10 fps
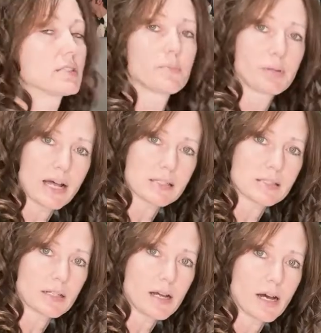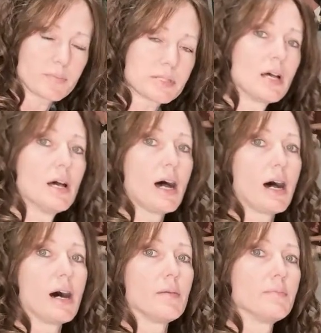of plastic cups.
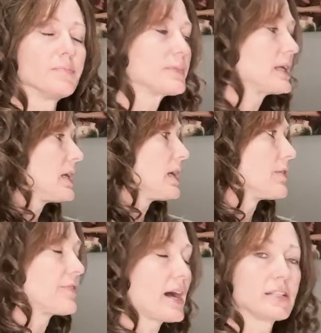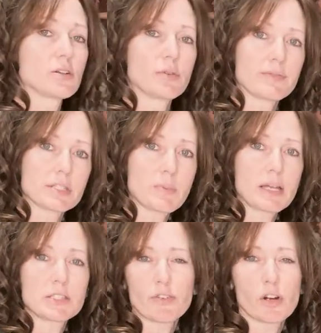If I don't have the
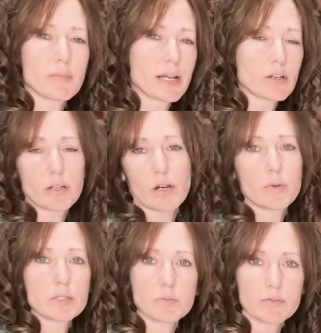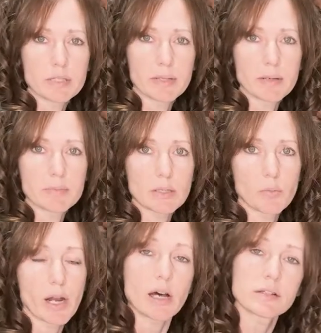space for them, I could always move some of them
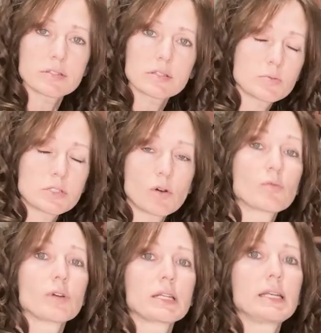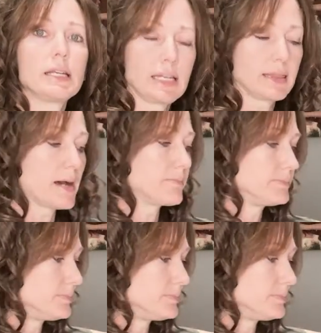somewhere else because we don't really need them.